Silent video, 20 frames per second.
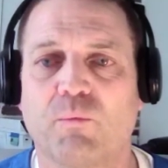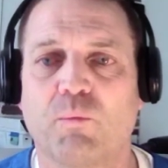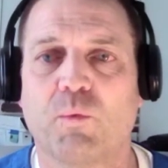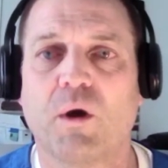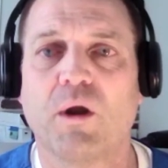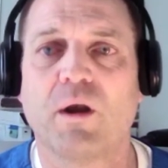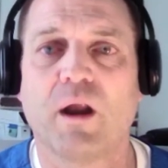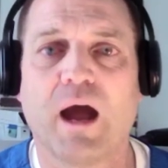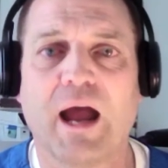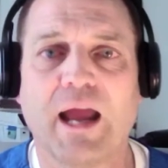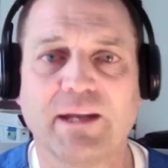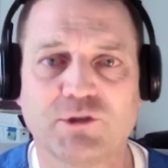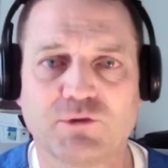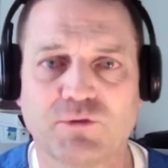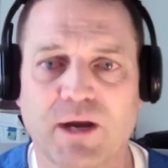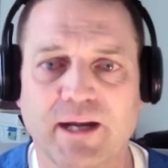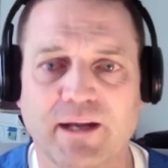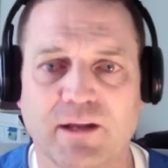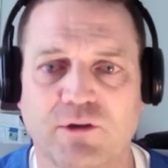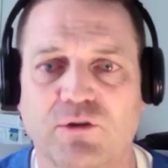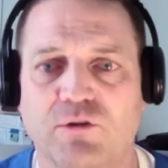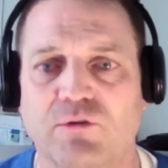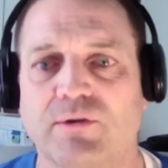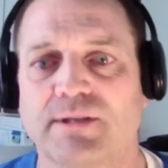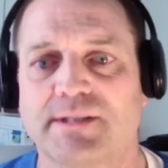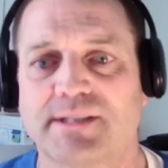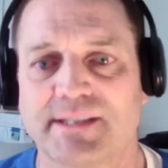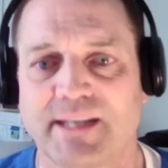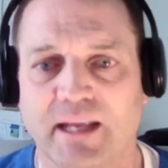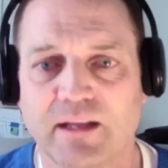what I try to do
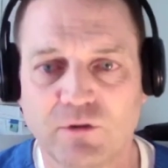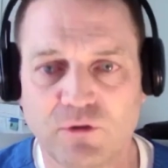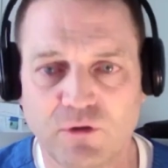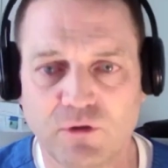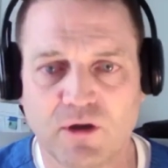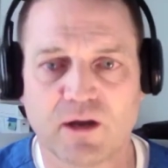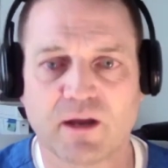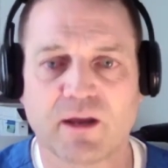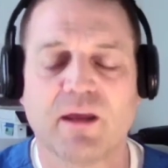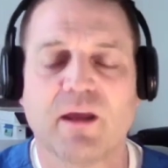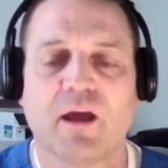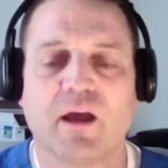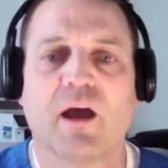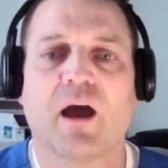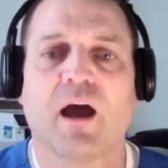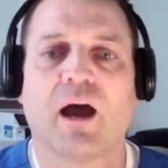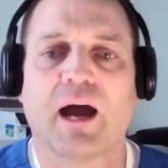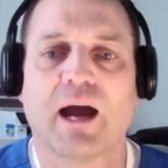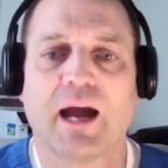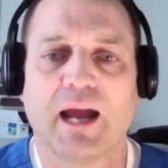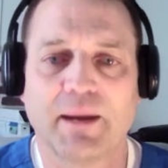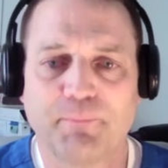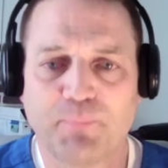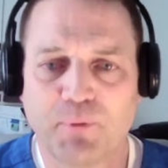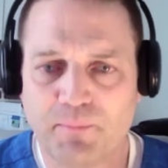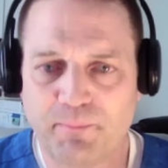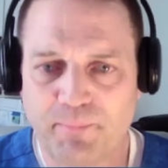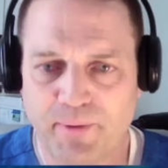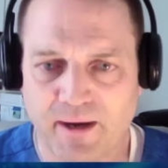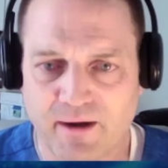is say, look,
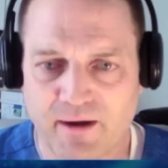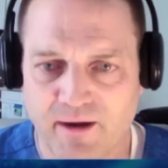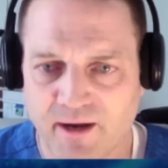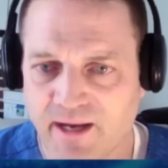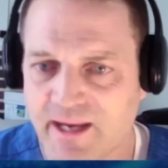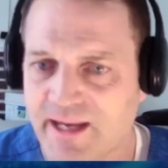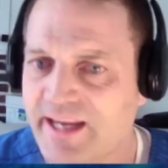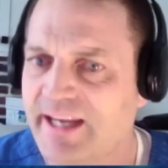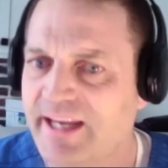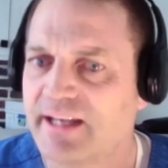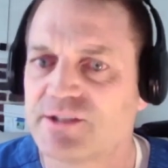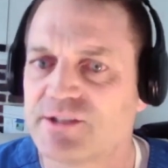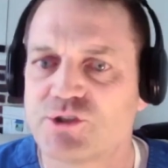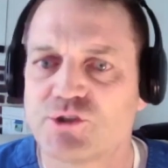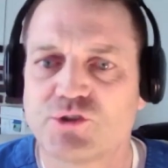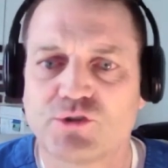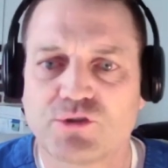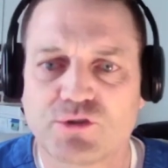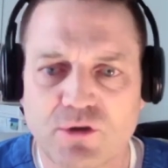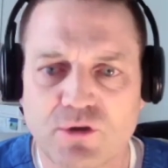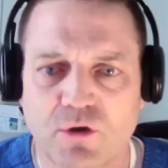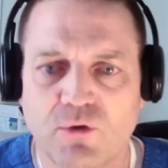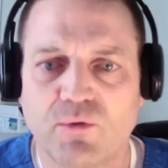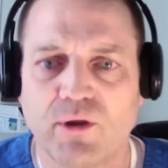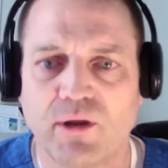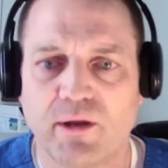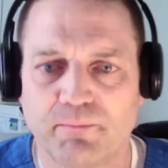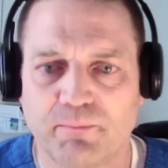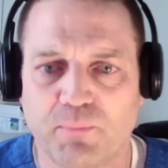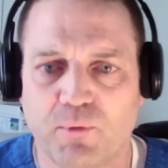hyperbaric is so
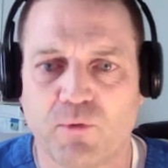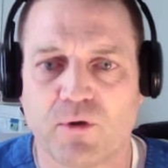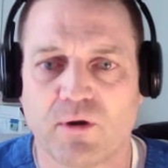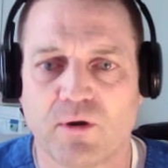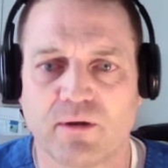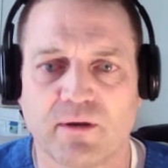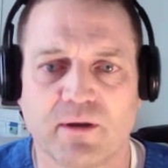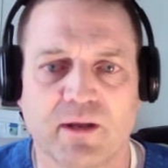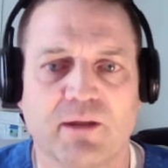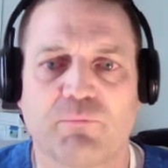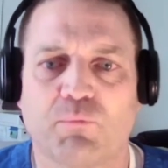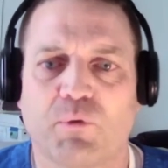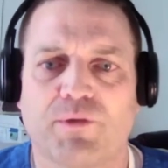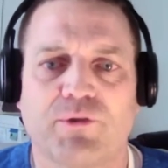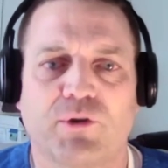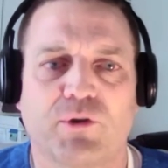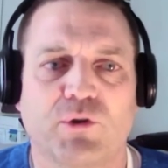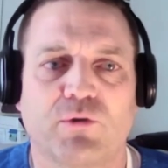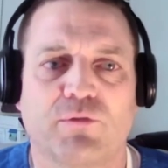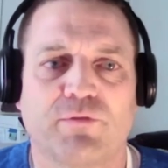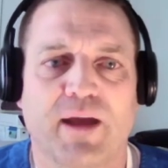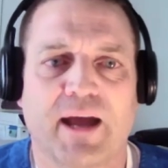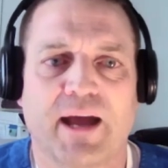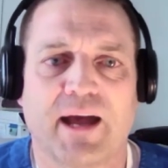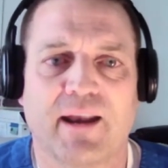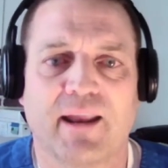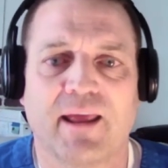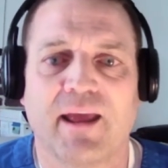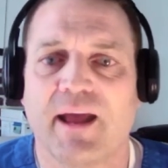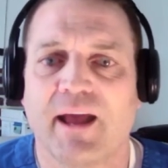important, whether you've
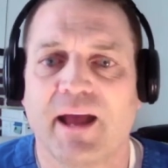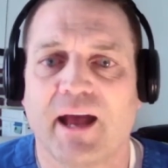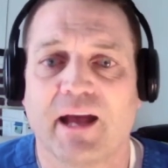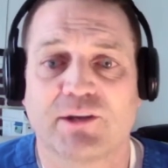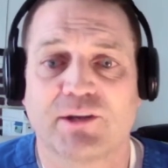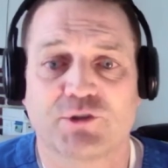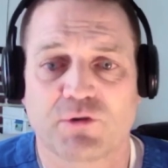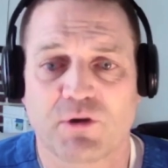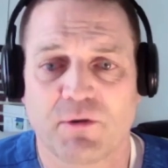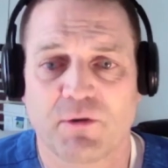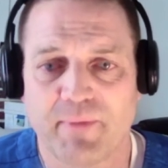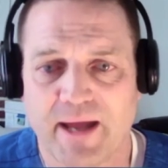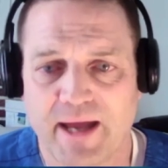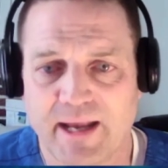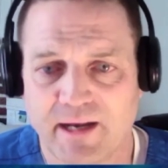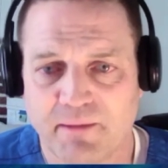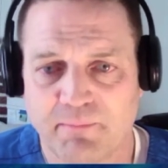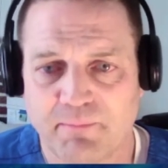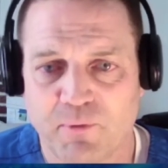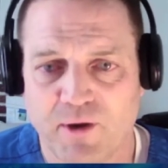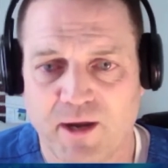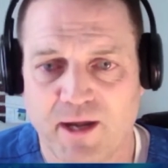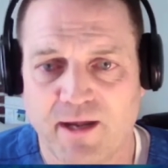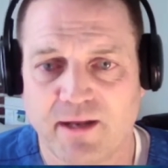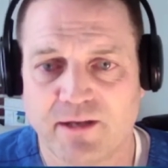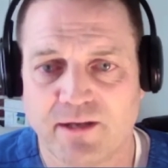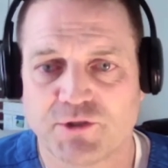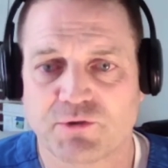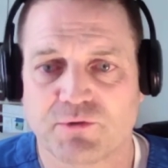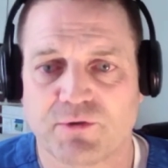had a traumatic brain
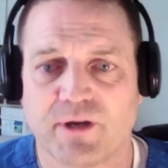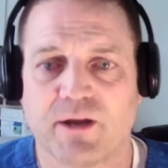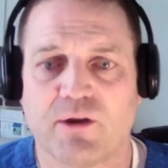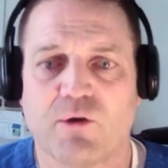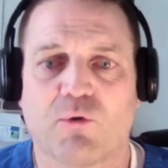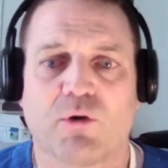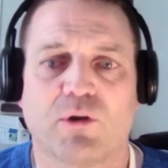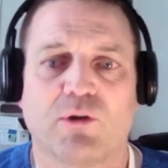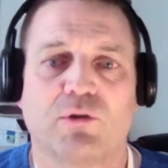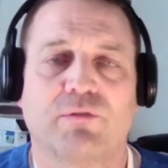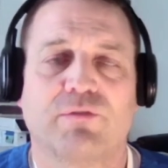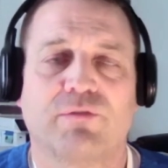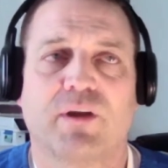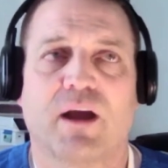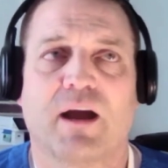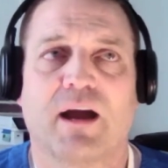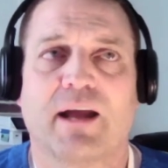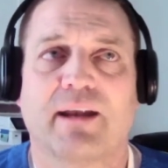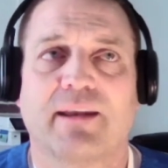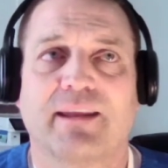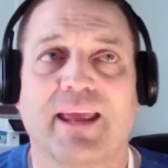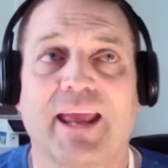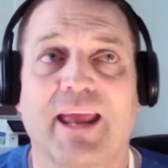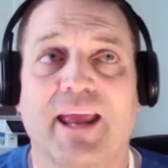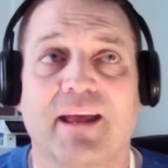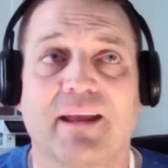injury or you've got